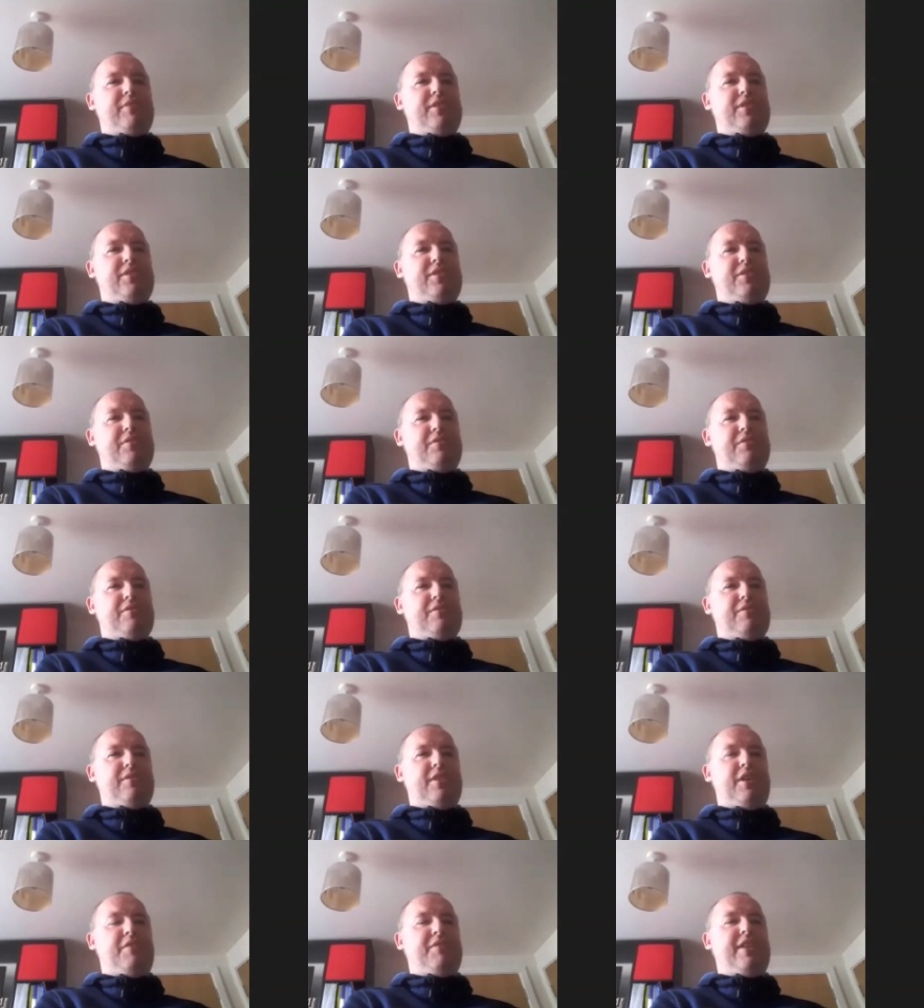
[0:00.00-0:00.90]
So
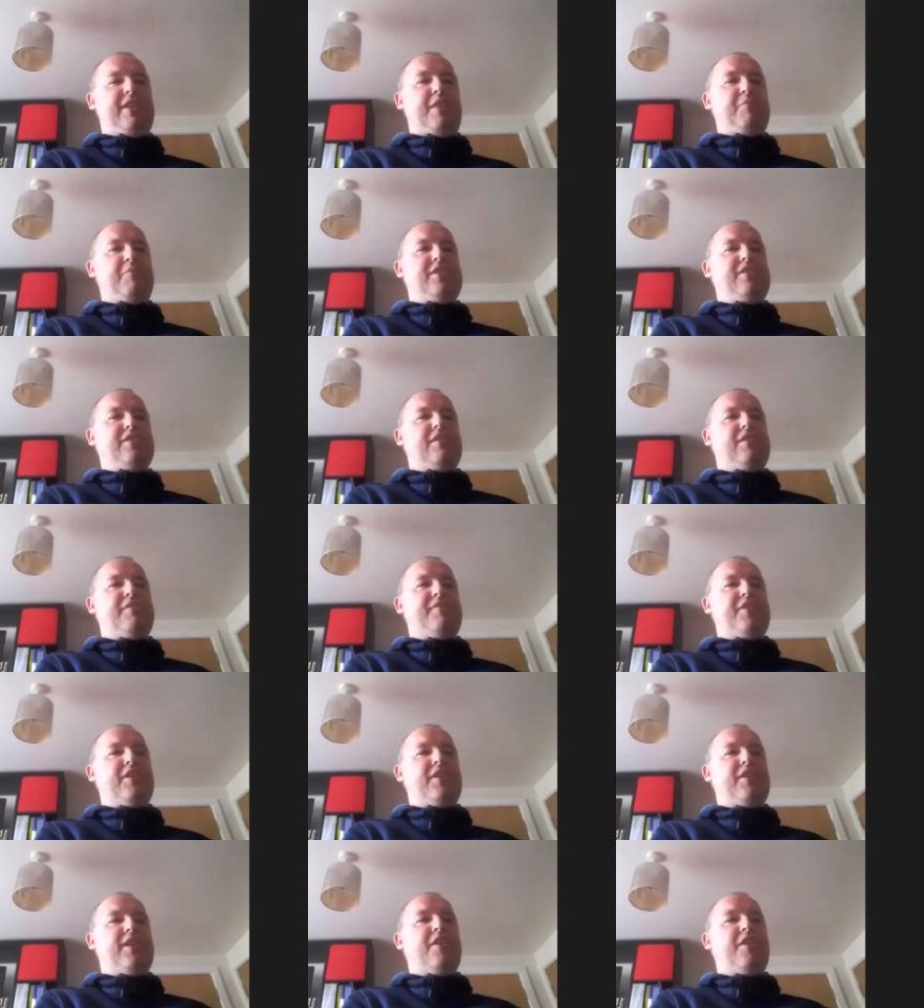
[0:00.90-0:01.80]
that was sort of
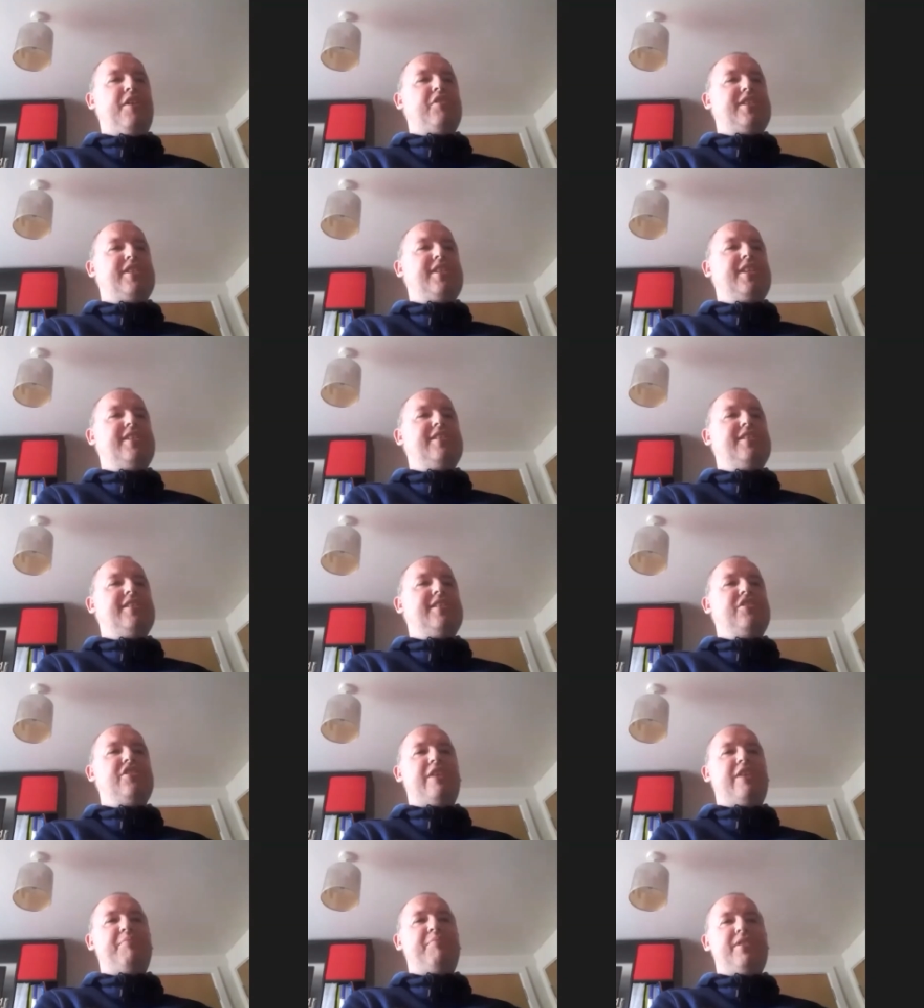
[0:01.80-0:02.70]
our season
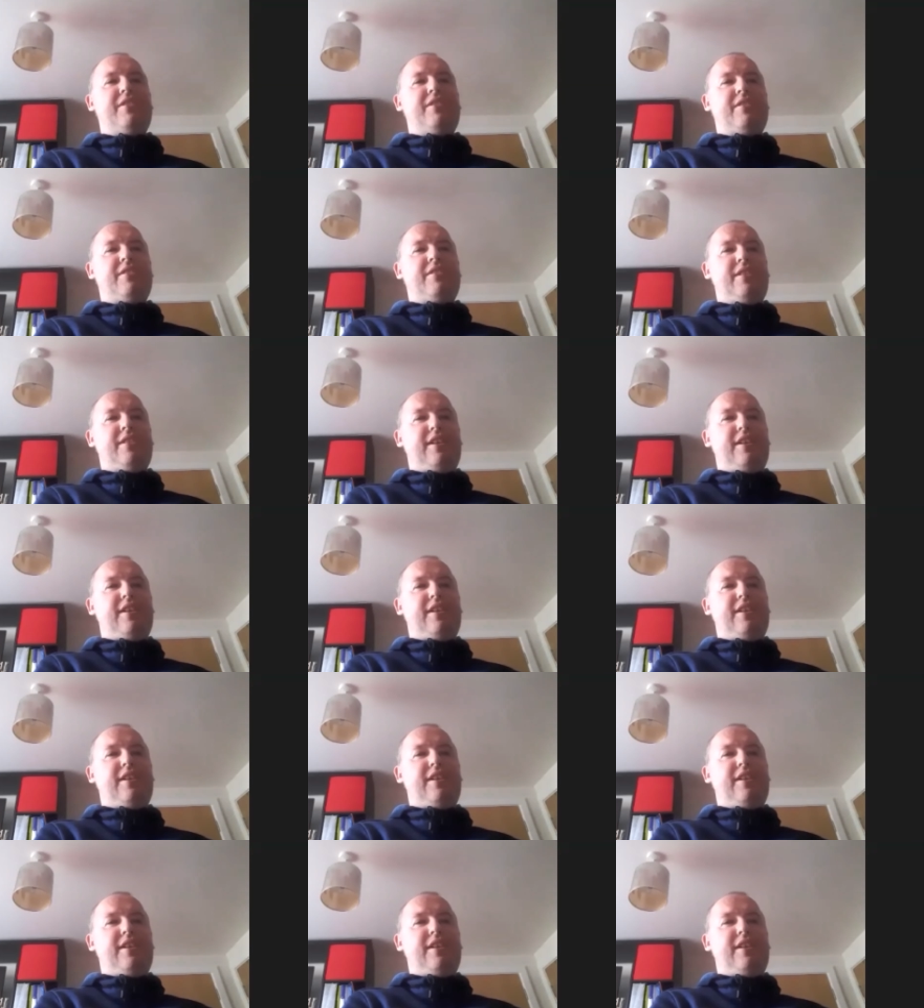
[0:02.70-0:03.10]
sharpener.